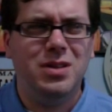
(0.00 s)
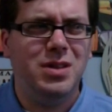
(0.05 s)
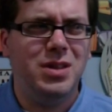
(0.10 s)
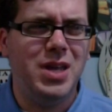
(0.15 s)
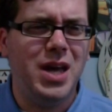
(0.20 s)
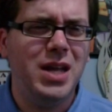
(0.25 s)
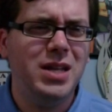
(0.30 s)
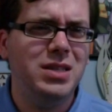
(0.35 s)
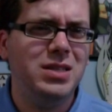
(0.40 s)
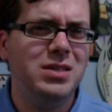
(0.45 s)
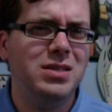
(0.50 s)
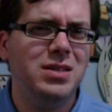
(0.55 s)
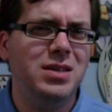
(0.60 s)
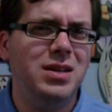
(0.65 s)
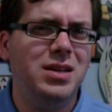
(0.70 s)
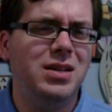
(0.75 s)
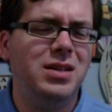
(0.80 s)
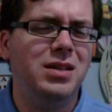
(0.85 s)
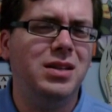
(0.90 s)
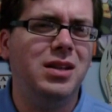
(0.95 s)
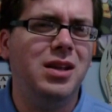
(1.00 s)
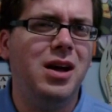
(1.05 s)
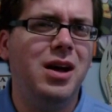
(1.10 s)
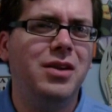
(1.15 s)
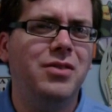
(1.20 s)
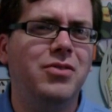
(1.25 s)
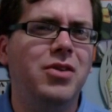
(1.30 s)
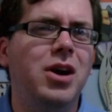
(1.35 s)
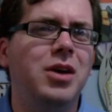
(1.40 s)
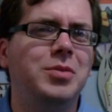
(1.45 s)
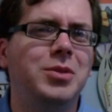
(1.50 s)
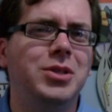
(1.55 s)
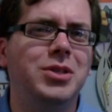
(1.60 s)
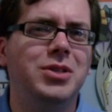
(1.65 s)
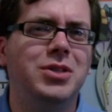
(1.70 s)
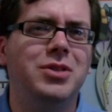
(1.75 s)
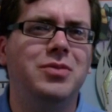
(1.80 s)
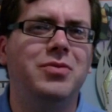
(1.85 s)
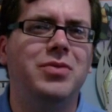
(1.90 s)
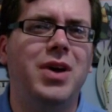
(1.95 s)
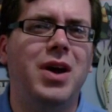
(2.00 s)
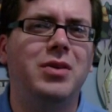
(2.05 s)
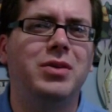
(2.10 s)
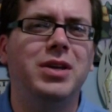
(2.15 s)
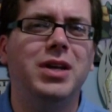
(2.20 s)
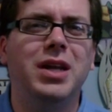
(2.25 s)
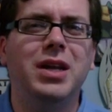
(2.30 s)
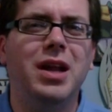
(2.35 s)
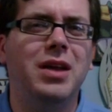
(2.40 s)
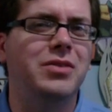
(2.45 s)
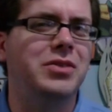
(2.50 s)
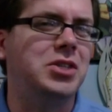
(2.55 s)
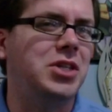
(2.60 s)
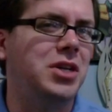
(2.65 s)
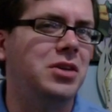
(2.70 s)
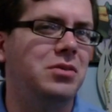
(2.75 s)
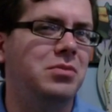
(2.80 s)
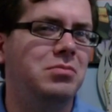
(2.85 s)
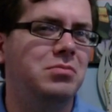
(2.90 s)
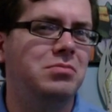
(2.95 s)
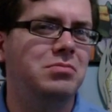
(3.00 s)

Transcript: That's a lot of options of how to get out of jail.